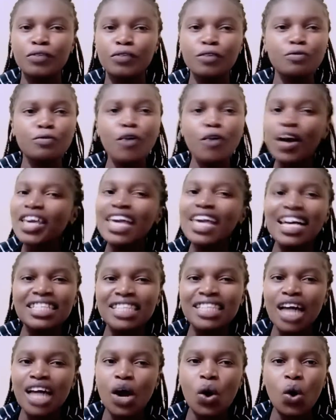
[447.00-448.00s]
4
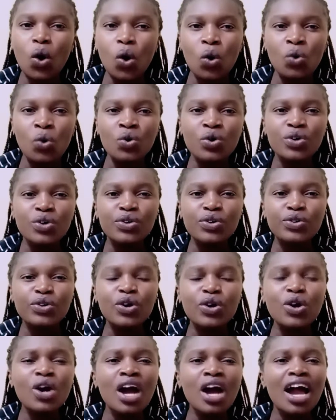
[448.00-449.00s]
years ago.
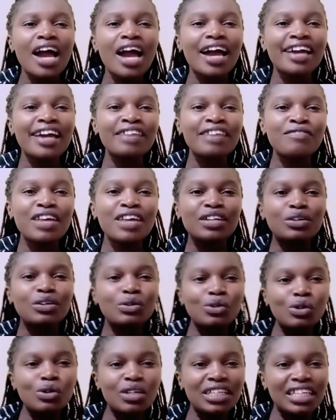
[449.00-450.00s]
Even
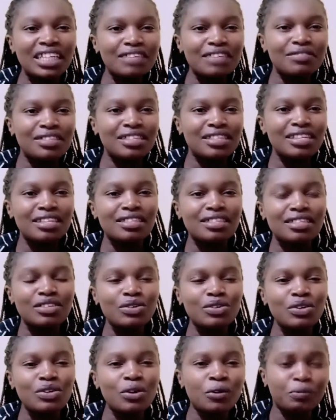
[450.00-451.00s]
Google gives this,
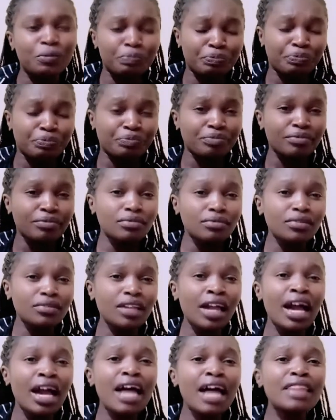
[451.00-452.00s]

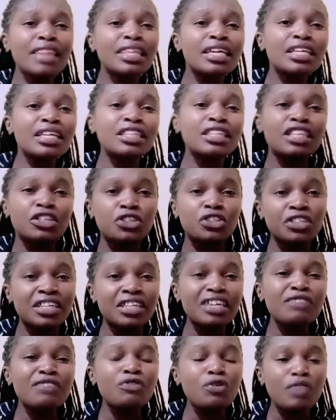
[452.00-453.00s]
they should
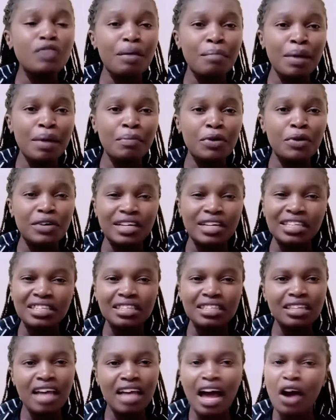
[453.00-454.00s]
give you the
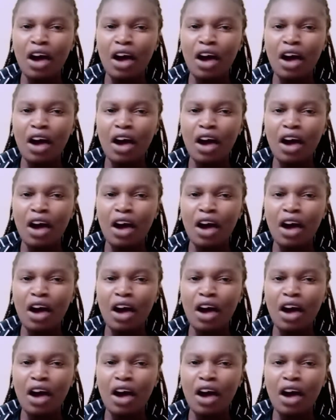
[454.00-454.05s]
memories,